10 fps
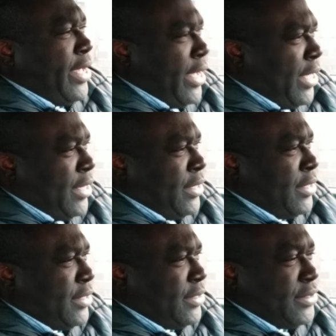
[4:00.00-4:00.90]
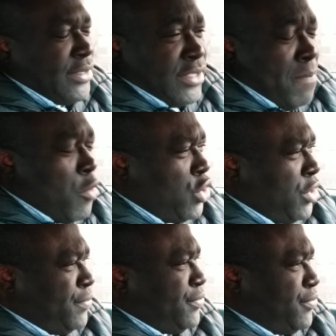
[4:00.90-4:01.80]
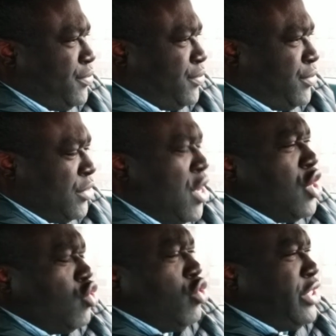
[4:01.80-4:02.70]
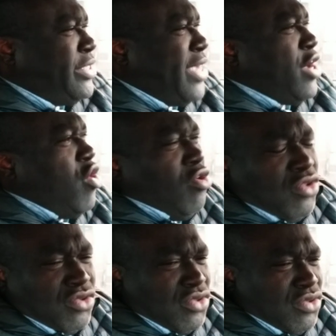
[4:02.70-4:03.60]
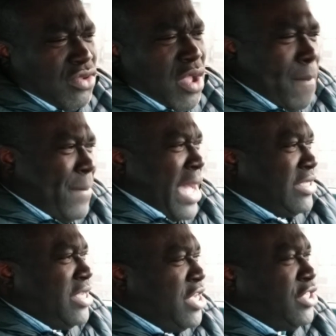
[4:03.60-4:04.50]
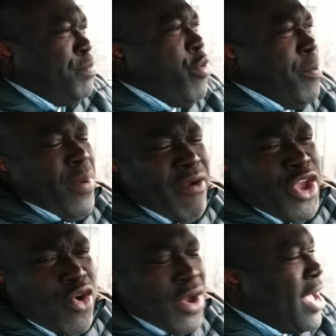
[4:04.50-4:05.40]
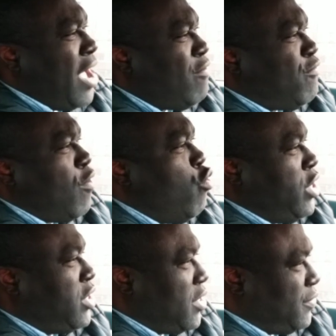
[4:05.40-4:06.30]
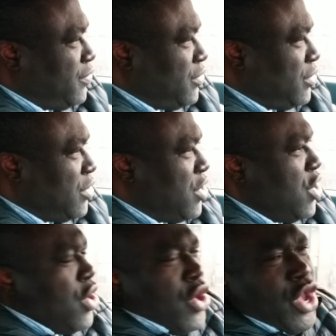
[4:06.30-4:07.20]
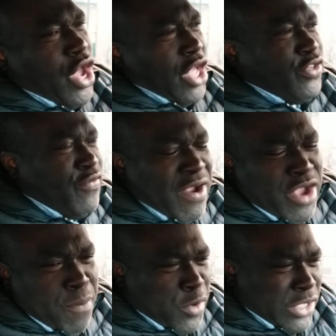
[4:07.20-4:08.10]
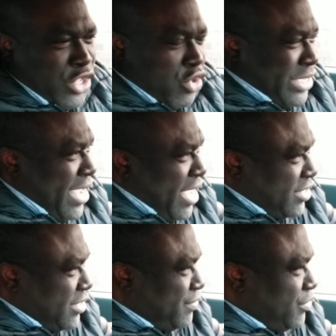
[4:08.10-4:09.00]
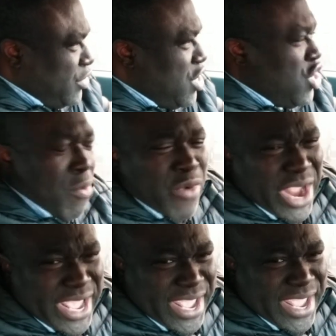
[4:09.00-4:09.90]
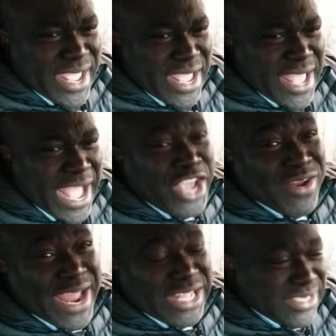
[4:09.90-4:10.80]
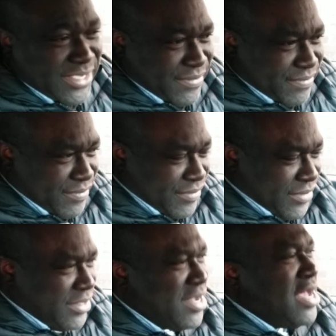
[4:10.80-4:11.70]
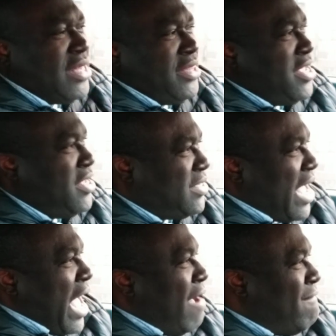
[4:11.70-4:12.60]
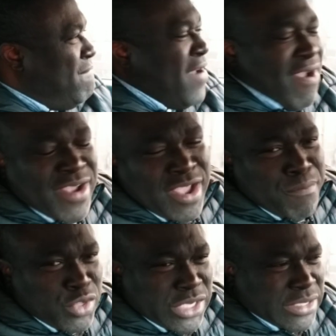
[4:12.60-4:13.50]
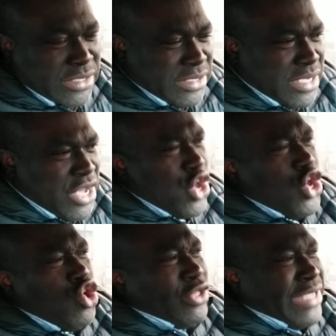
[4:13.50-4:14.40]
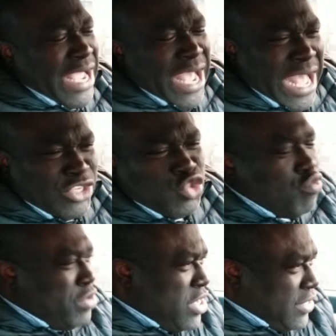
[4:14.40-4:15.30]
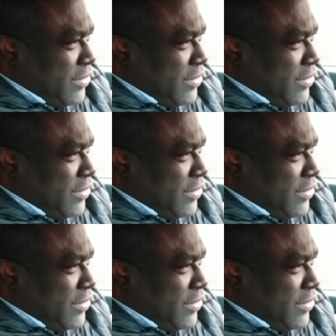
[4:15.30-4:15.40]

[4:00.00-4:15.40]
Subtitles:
in the morning. So the second part is preparing your car for winter. It's very important. Your tires, your brake, and your lights. These are very important. Your tire has to be